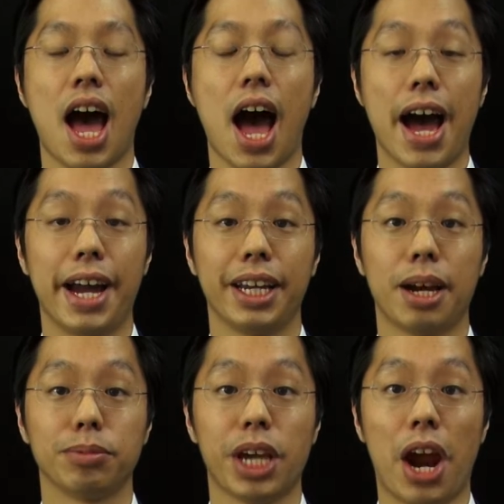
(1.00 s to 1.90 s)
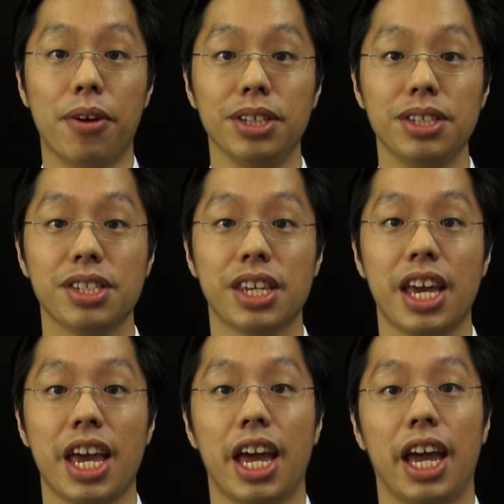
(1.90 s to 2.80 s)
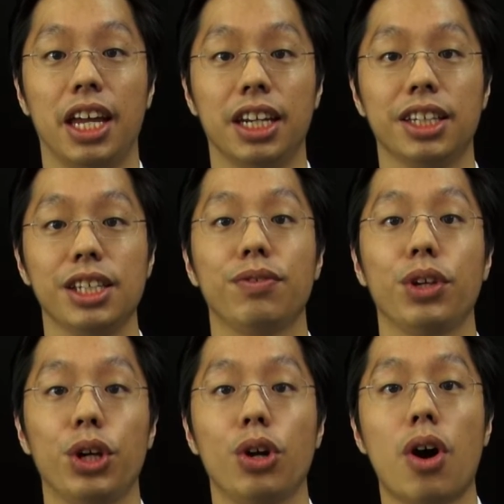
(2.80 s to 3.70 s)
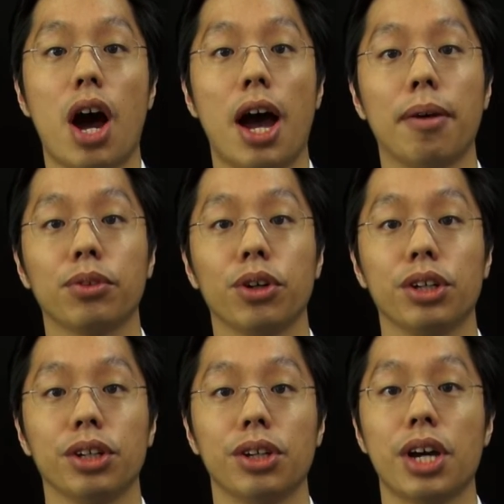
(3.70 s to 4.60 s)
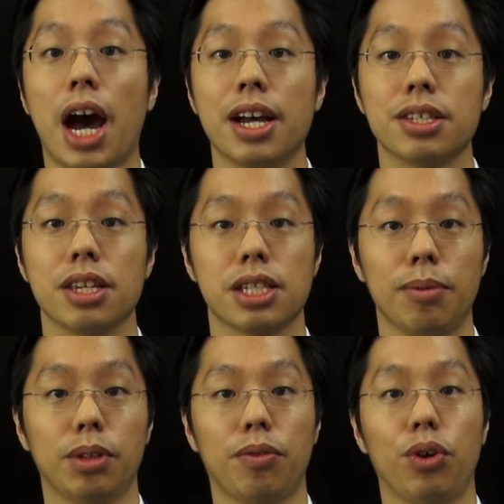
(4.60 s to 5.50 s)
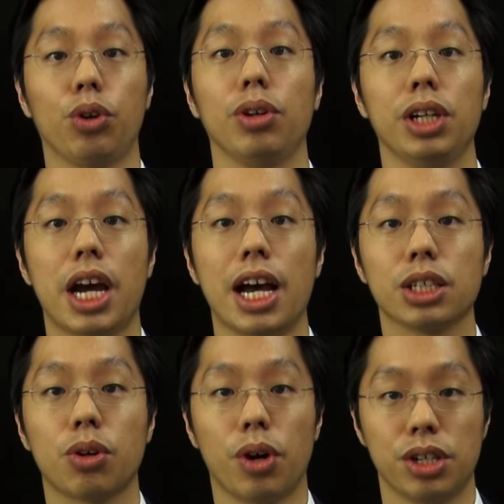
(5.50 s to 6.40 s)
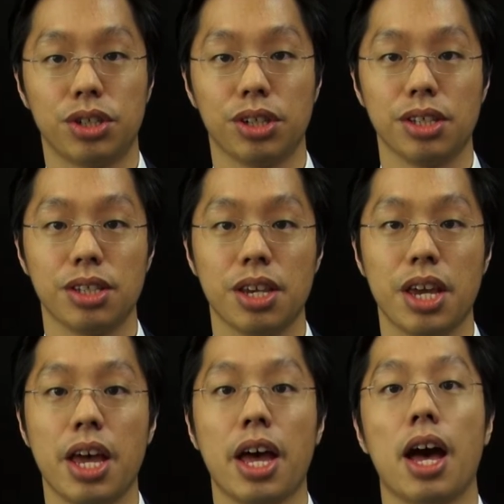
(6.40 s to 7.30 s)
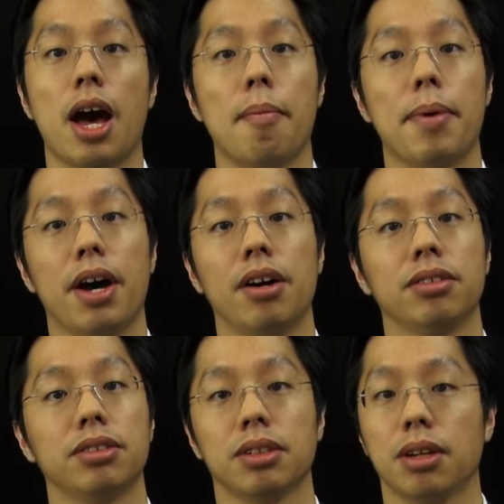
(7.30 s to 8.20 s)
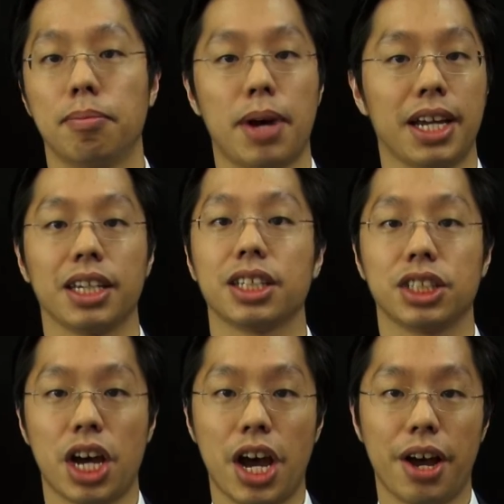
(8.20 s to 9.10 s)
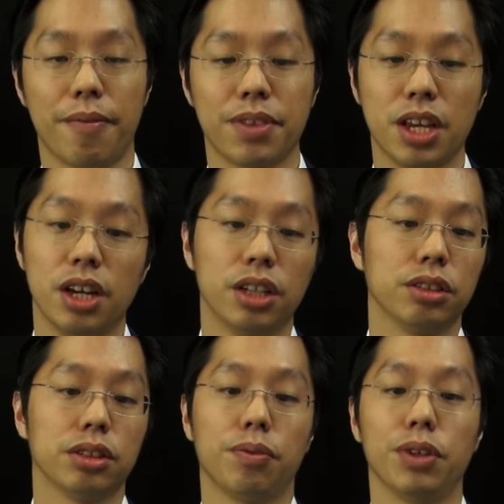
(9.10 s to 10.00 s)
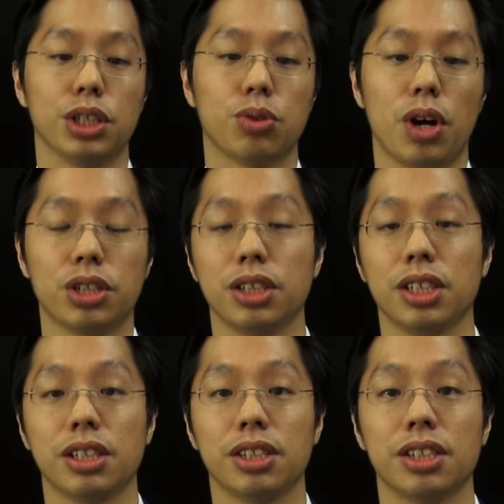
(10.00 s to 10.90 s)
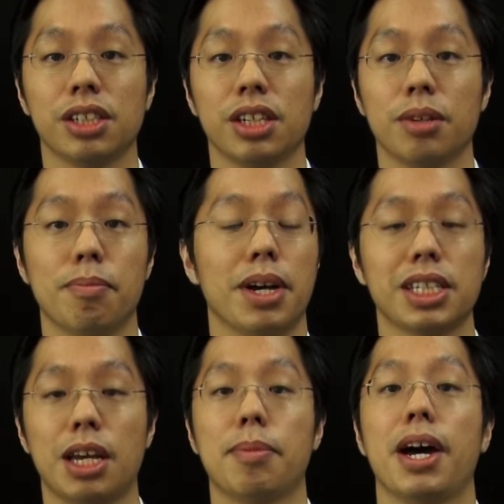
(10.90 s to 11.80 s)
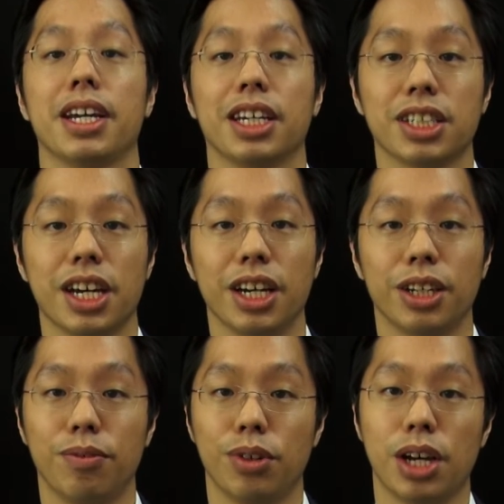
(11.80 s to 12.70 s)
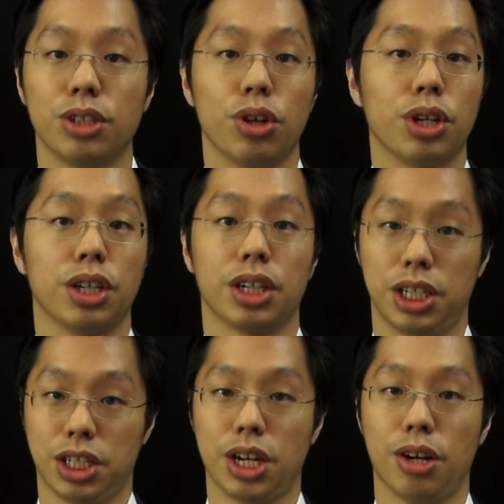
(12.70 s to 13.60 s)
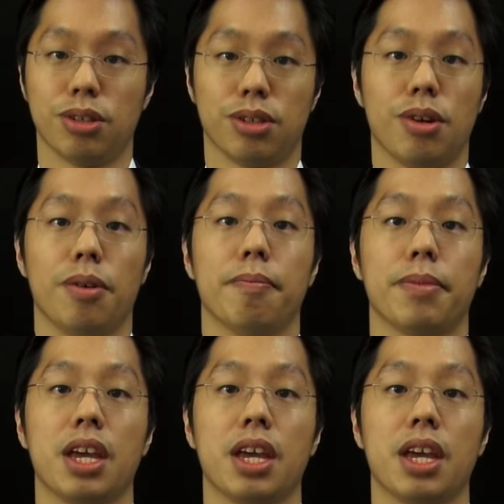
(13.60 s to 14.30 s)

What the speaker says: Hi, I'm Terrence, and in this video, I'm going to answer some of the frequently asked questions about buying a guitar. So the first question is, must I buy a guitar if you join a guitar ensemble?